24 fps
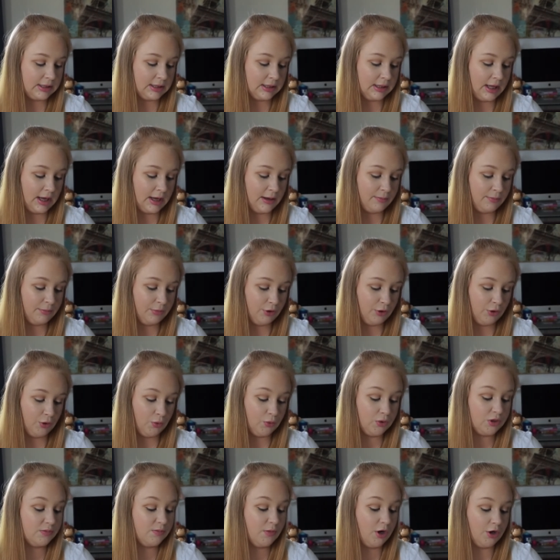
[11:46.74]
light blue
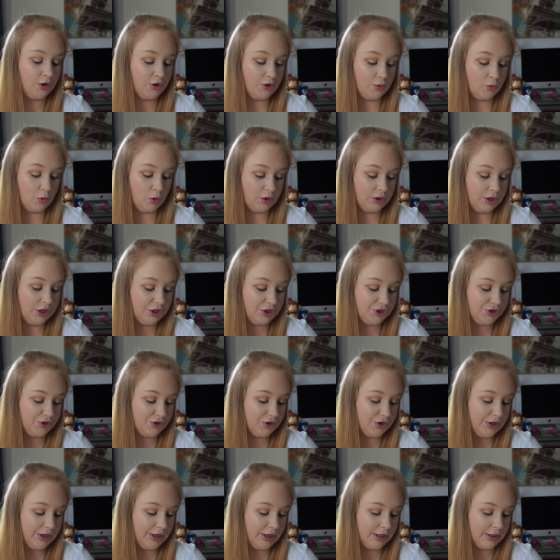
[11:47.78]
was modern world
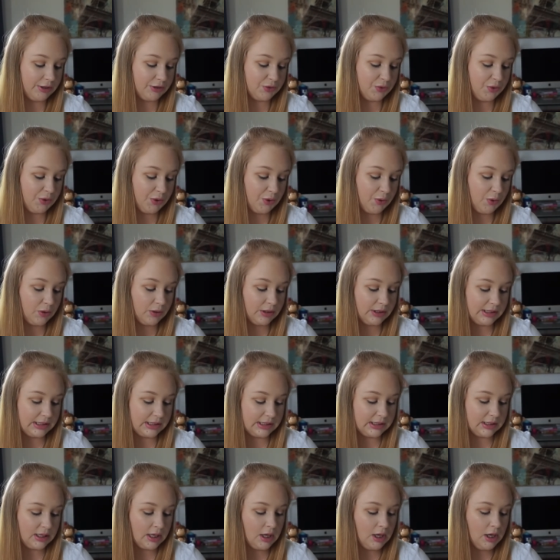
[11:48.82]
history, and
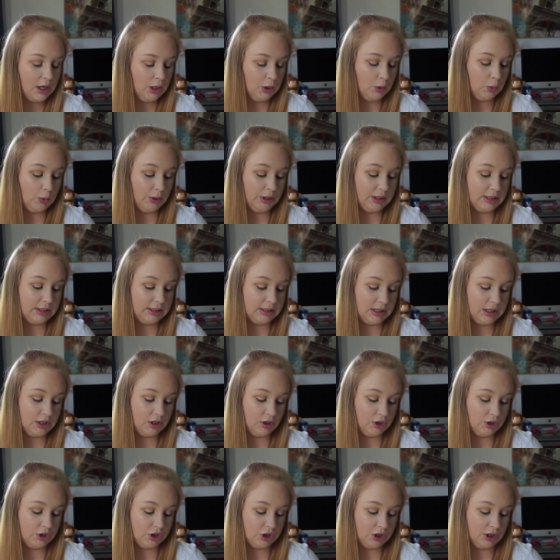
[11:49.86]
turquoise was
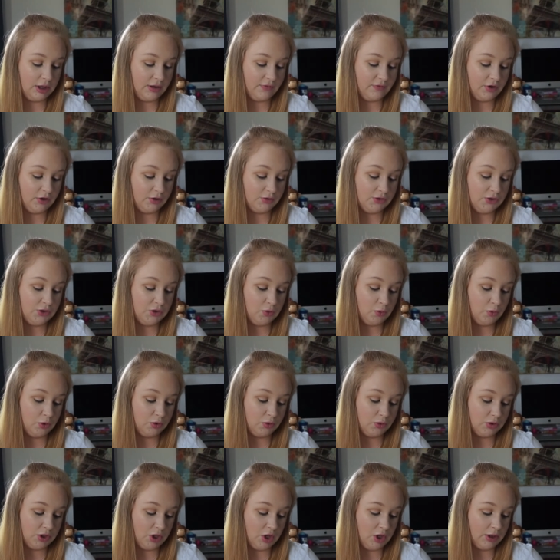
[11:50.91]
English 1102,
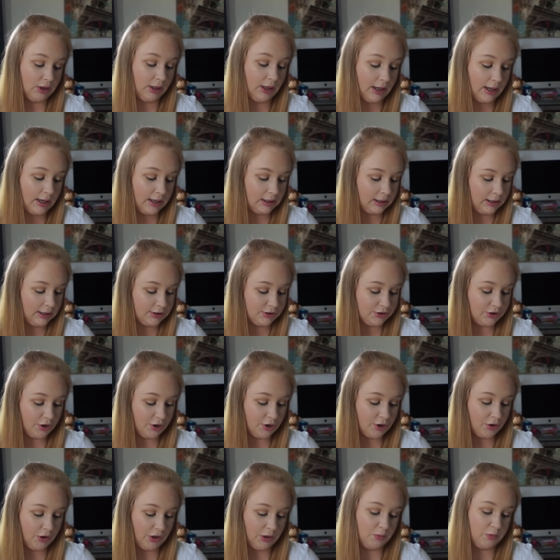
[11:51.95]
which was online, and
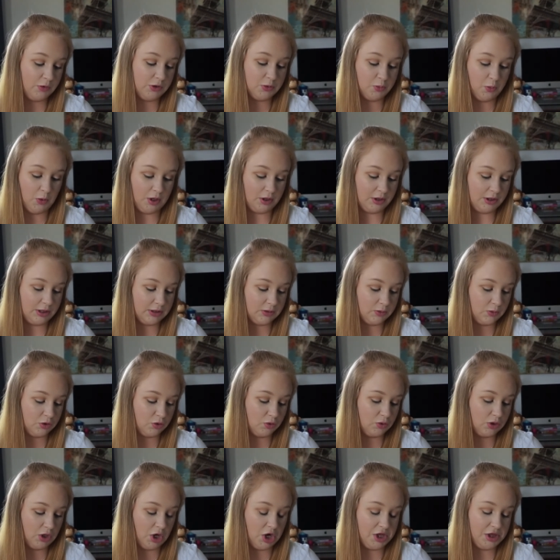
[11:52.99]
dark green was wellness, which
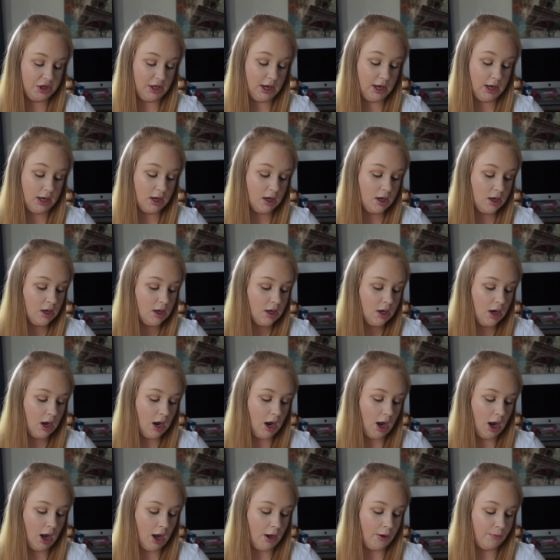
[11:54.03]
was online.
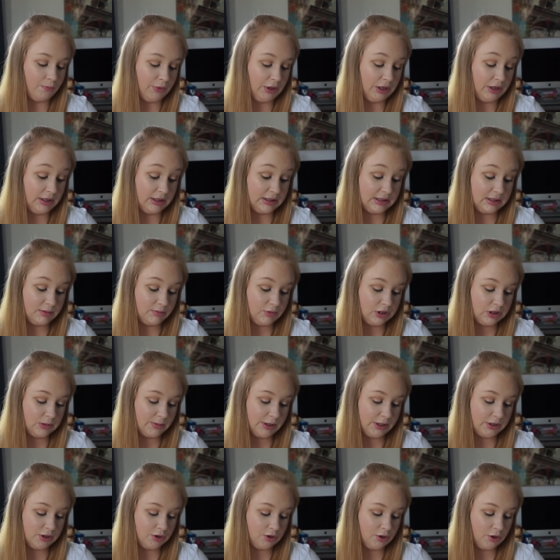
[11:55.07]
And then summer
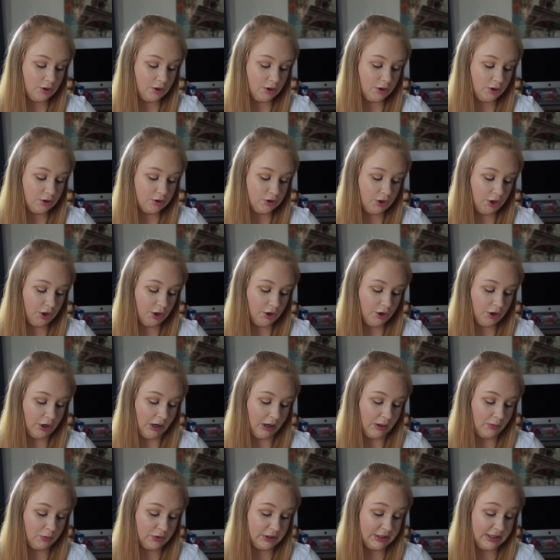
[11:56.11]
semester, dark
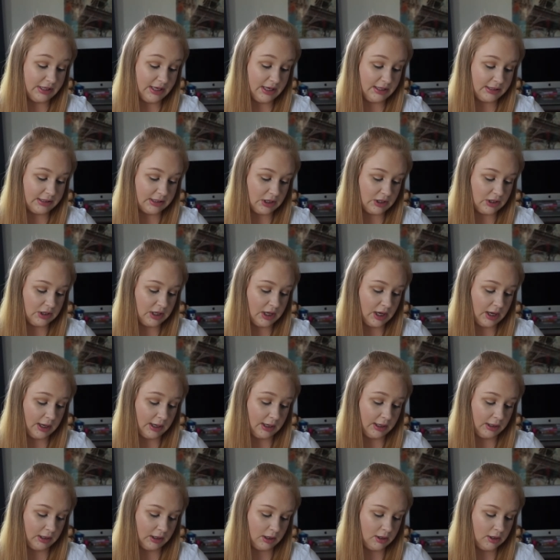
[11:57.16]
green was dance
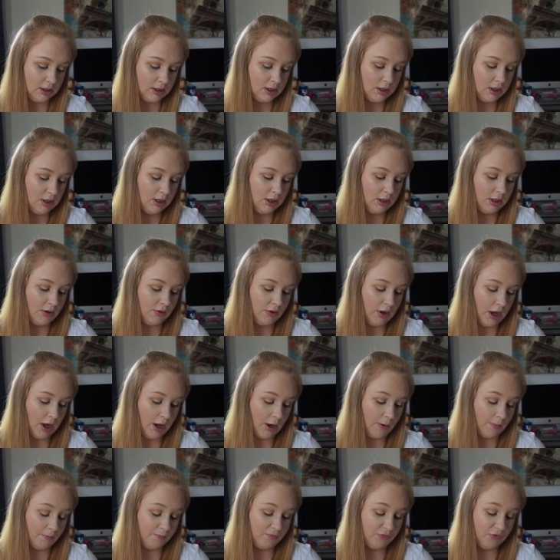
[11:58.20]
online,
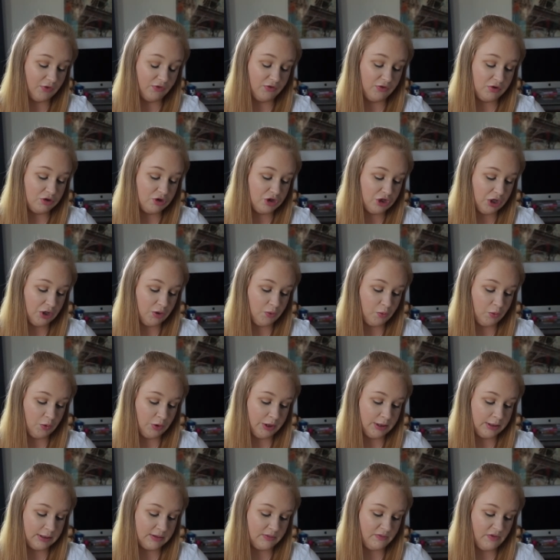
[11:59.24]
fuchsia
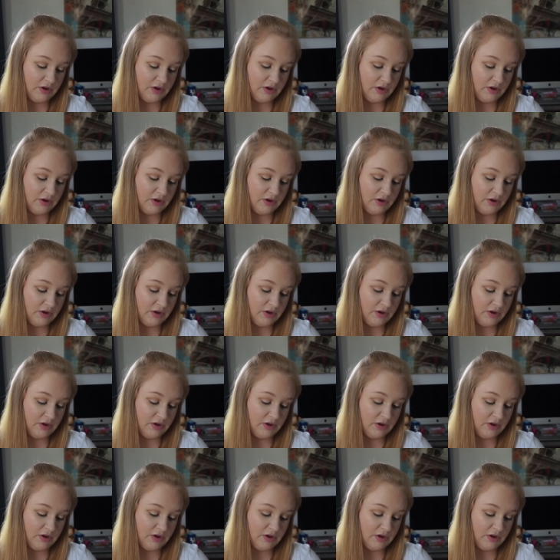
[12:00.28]
was